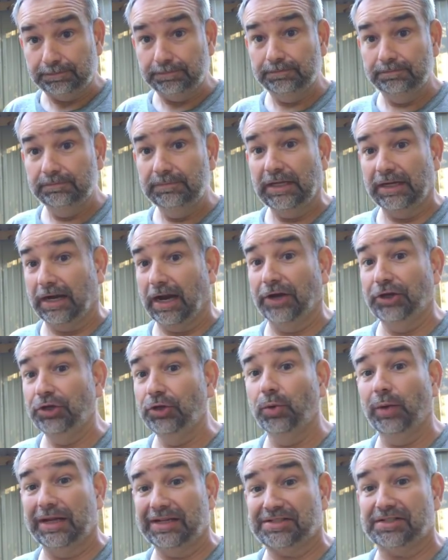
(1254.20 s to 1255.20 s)
and I
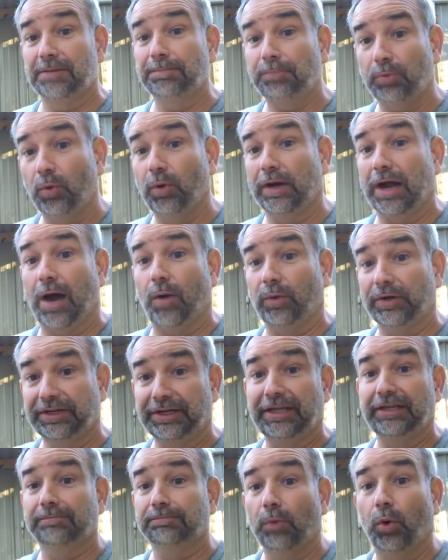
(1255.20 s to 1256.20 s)
knew at some point I would
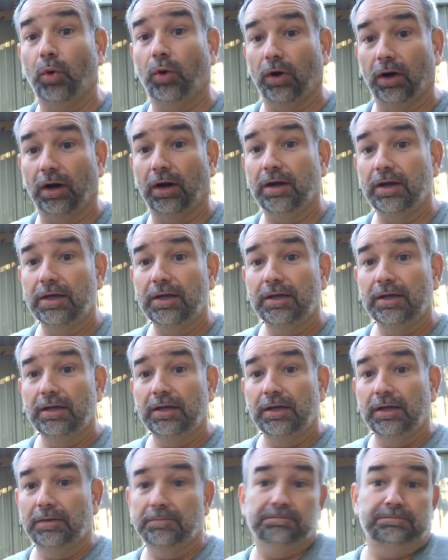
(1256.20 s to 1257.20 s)
need more,
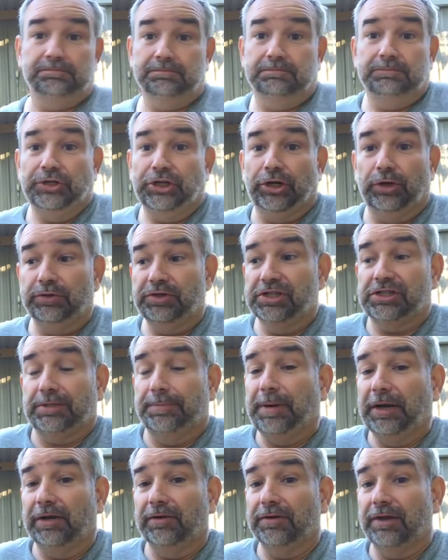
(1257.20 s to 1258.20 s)
you know, just
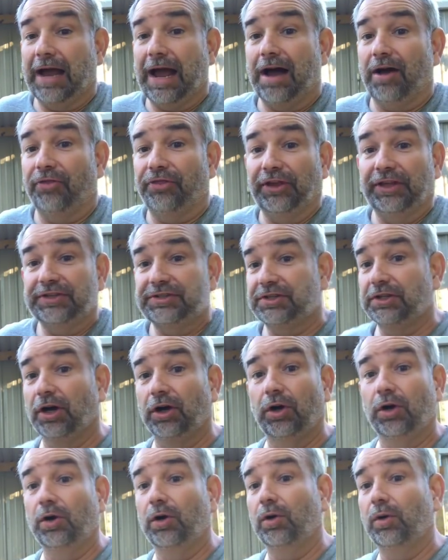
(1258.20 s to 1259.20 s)
depending on how things
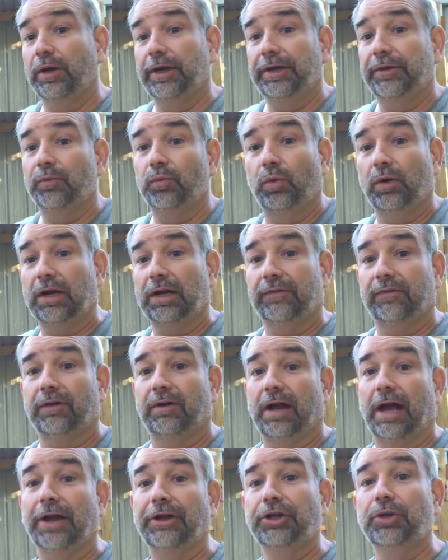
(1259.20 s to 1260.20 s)
go and whatever.
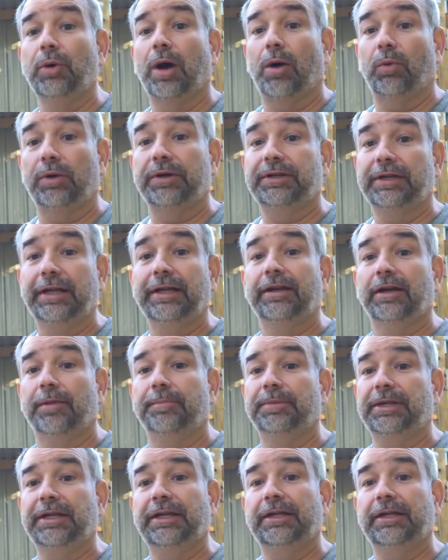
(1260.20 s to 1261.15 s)
I knew I would end up needing